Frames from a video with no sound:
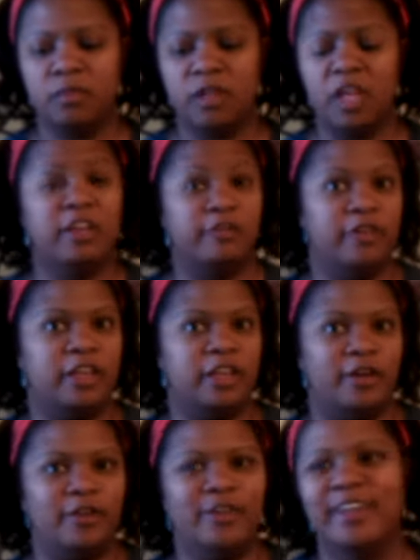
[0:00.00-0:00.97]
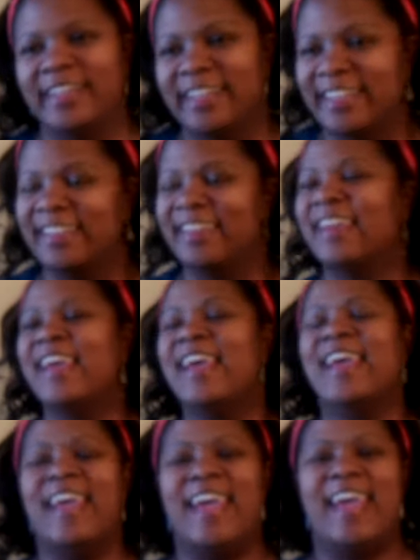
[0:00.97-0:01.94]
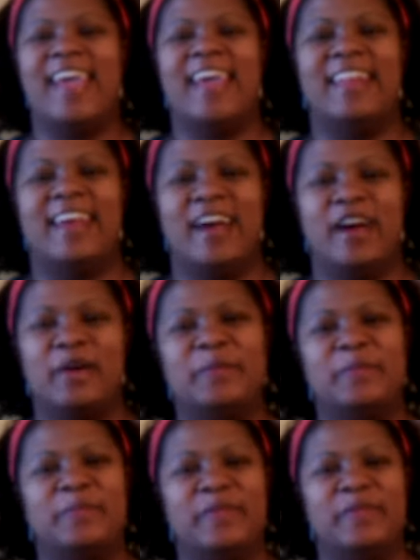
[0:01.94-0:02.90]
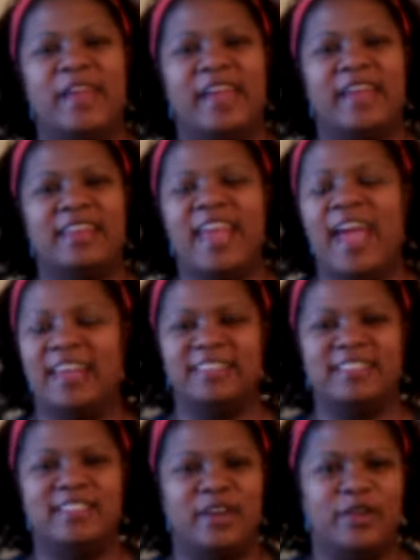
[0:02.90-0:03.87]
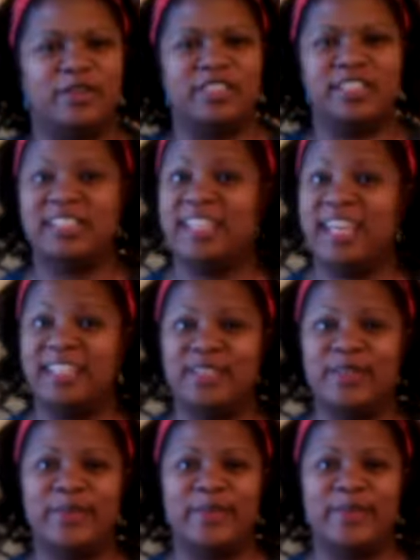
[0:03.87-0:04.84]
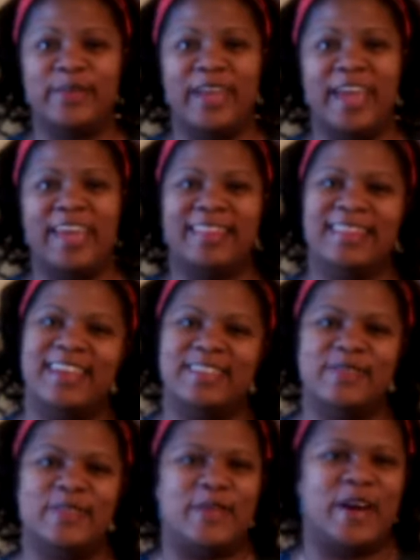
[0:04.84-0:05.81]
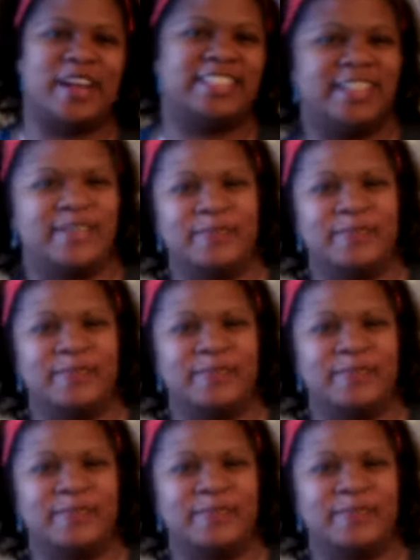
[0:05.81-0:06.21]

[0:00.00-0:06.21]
in a video. and so just stay tuned, okay? Thanks for watching.